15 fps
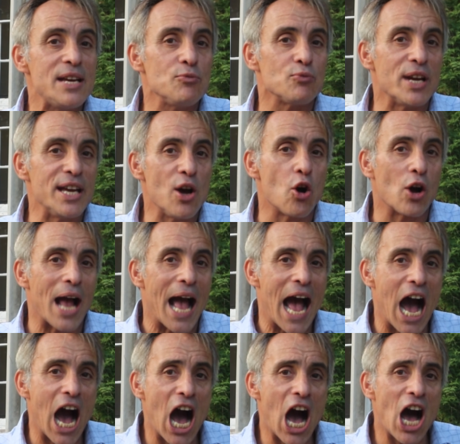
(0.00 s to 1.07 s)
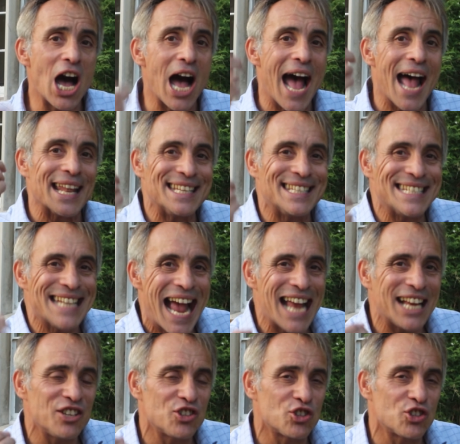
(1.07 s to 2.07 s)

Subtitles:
Ryong-ha and Jang